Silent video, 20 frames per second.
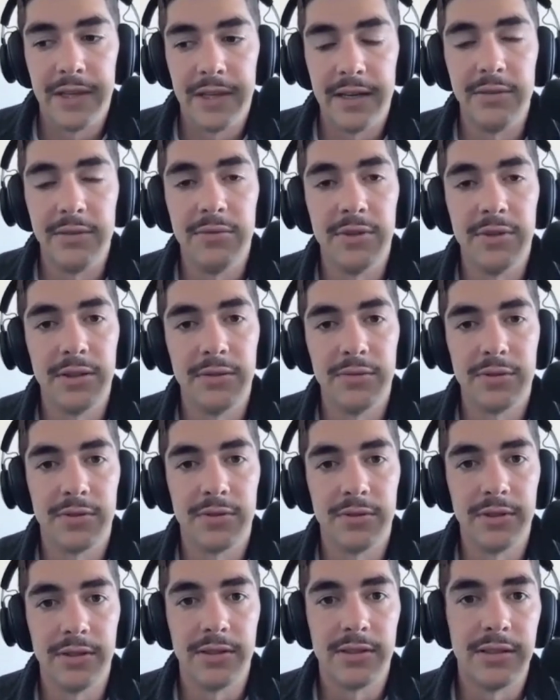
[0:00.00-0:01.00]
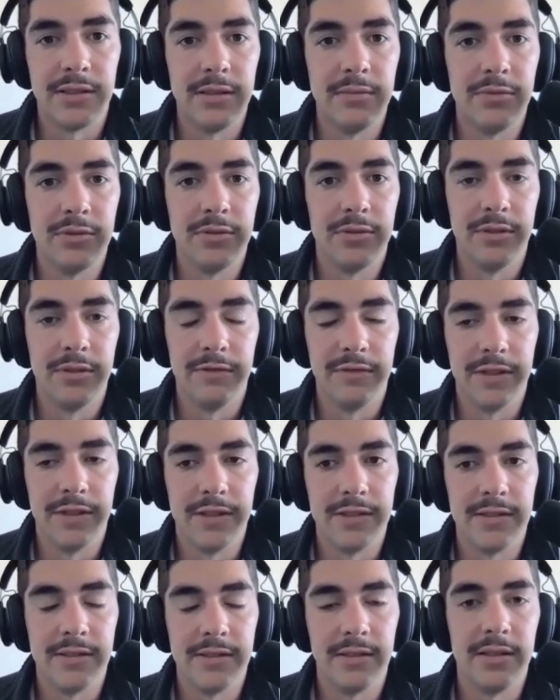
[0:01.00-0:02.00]
anyone that was holding a stablecoin
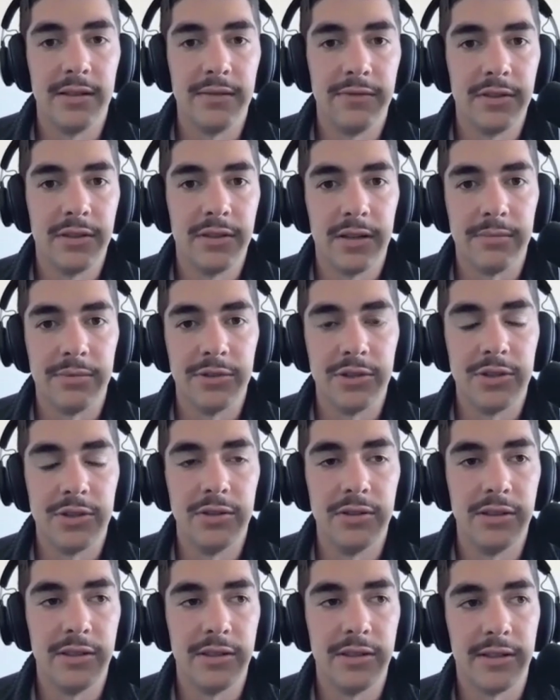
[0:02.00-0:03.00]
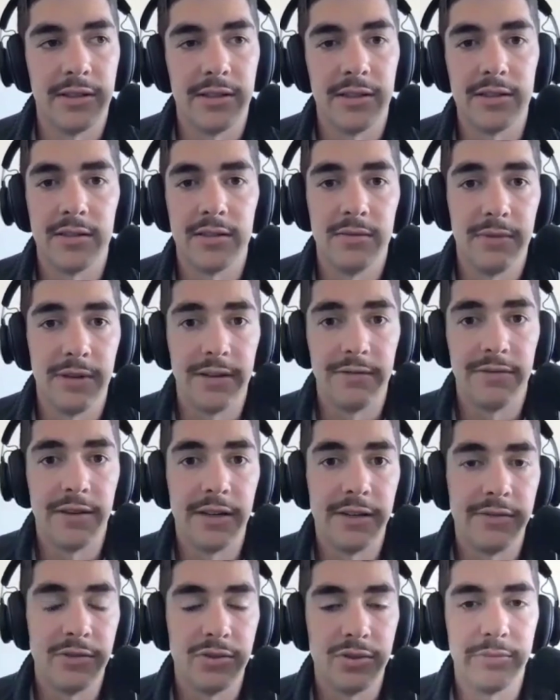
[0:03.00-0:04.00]
faced a significant opportunity cost around
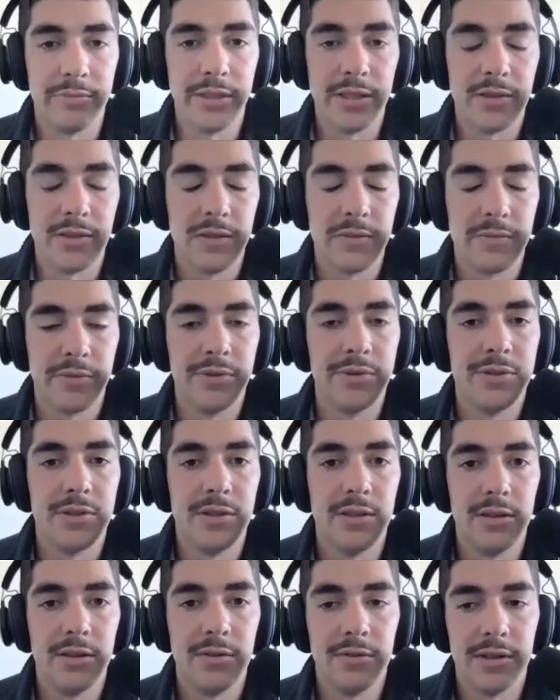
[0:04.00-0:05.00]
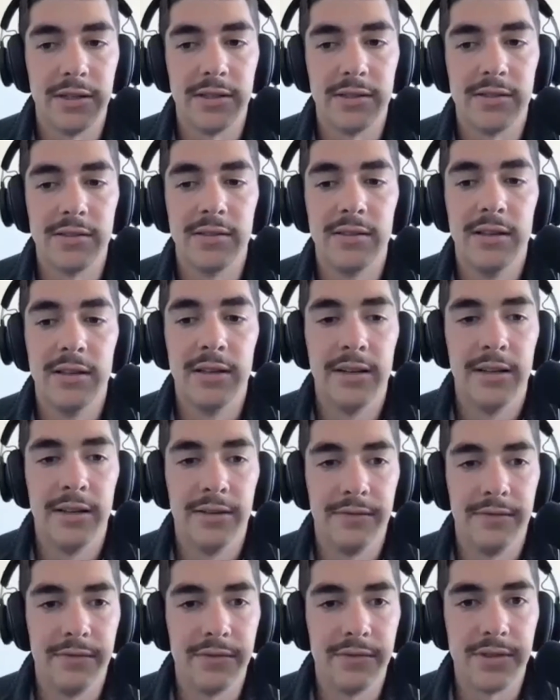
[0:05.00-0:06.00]
500 basis points in the US
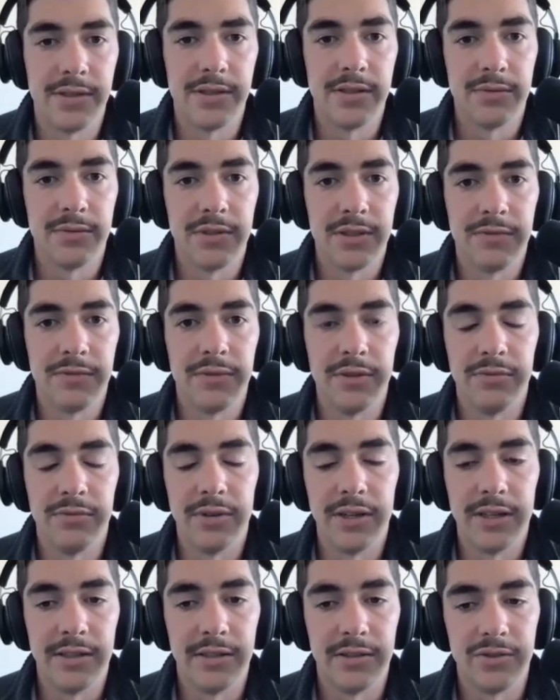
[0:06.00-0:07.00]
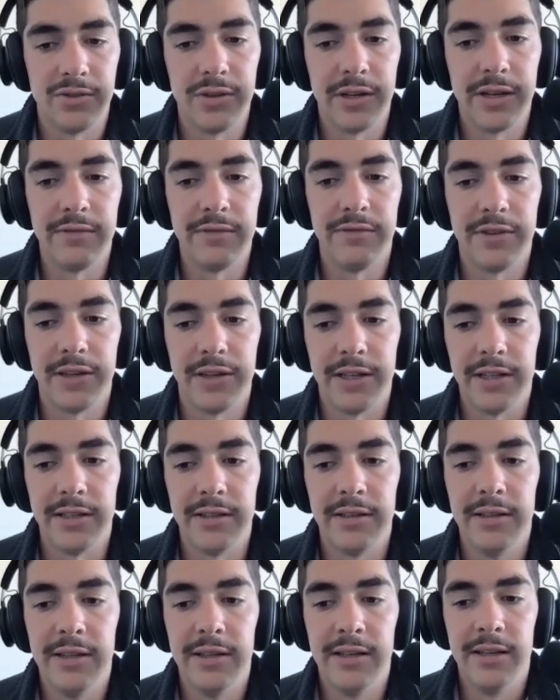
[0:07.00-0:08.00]
versus the risk-free rate in TradFi,
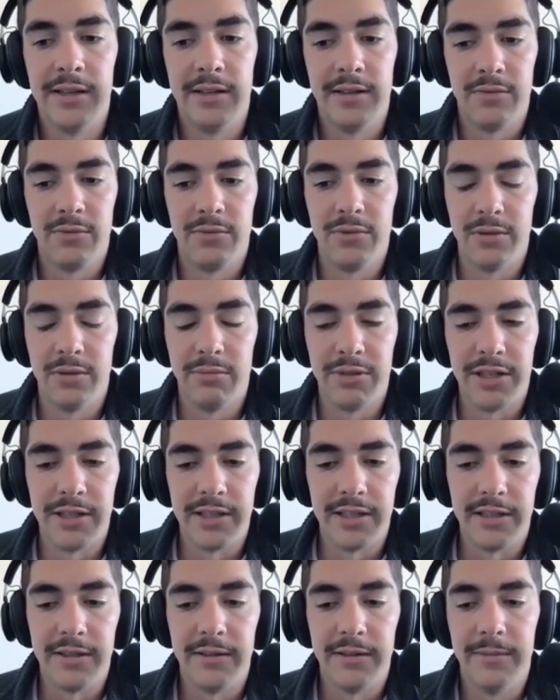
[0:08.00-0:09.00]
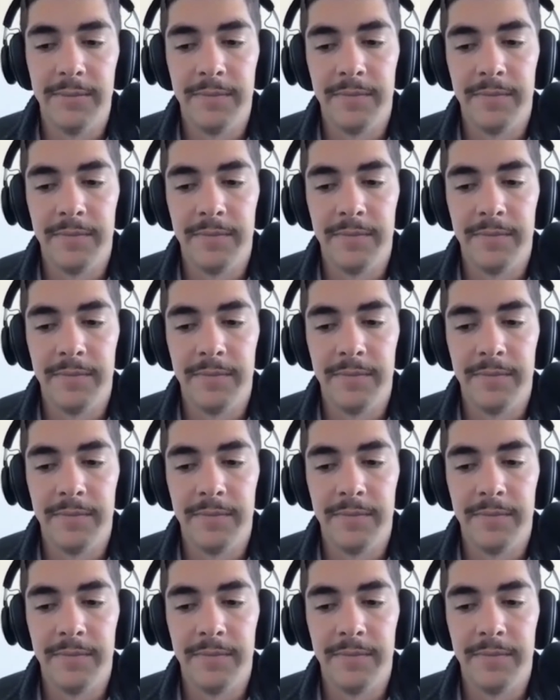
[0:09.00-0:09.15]
whereby